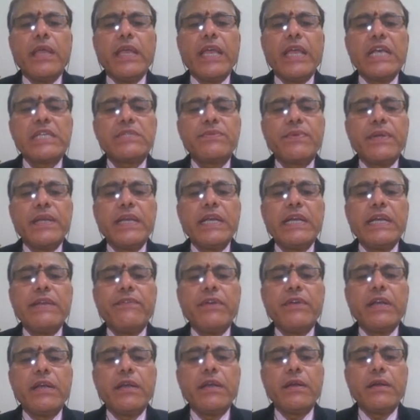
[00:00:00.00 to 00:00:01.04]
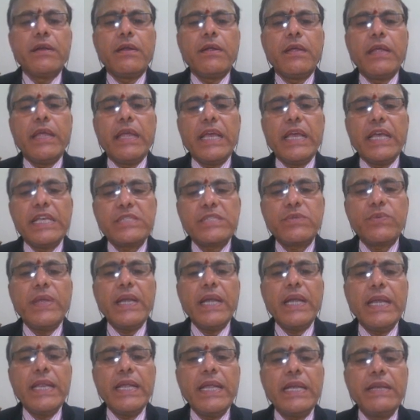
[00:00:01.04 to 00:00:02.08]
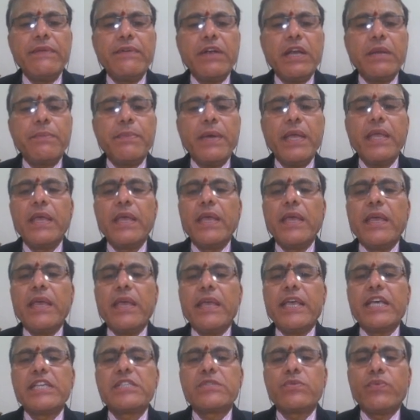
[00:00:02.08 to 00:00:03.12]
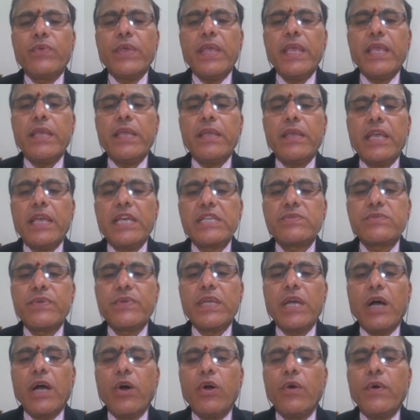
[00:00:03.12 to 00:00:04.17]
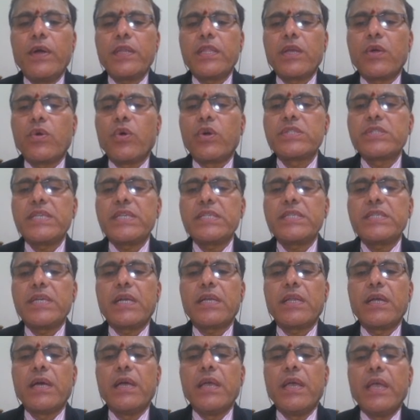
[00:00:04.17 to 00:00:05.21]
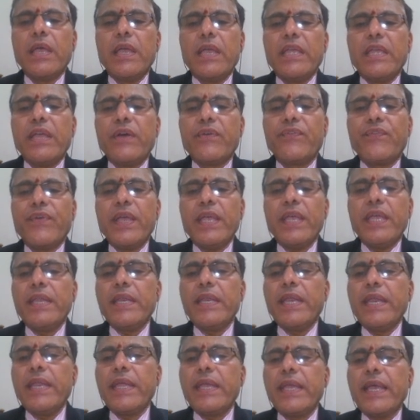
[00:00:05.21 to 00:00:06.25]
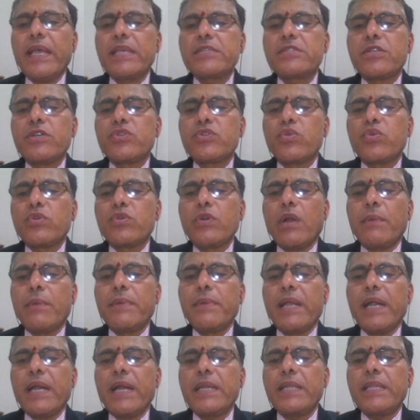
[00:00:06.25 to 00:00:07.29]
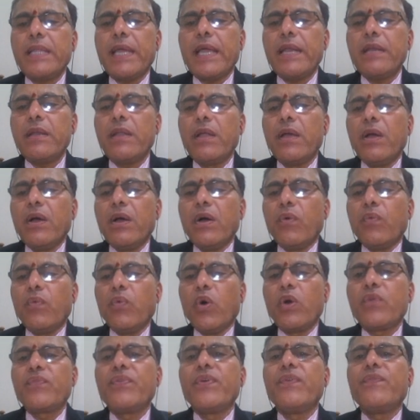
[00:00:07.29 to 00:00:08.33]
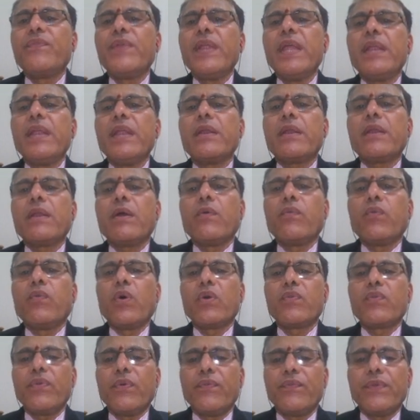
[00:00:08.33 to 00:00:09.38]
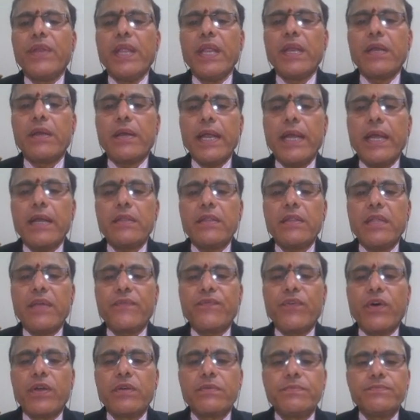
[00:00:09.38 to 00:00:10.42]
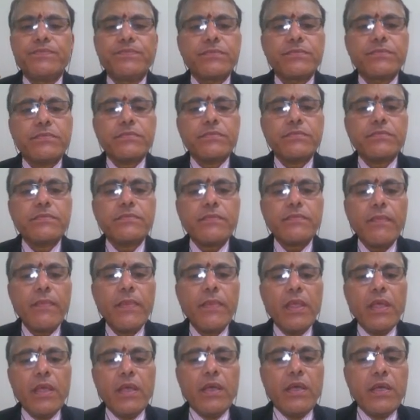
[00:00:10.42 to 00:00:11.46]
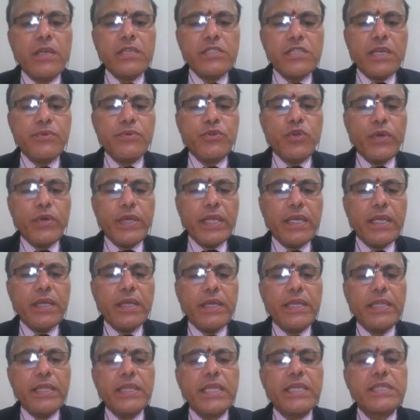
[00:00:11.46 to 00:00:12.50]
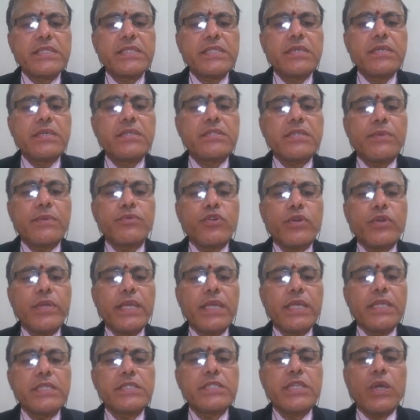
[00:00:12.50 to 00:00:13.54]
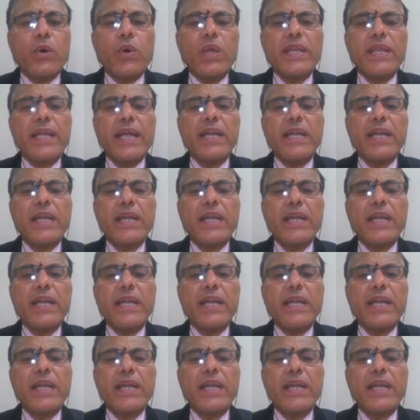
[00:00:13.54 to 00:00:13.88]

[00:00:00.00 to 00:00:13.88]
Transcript: ASVD divided by SV. However, the code says that FI in any case should not be greater than 415, right? Therefore substituting is now I'll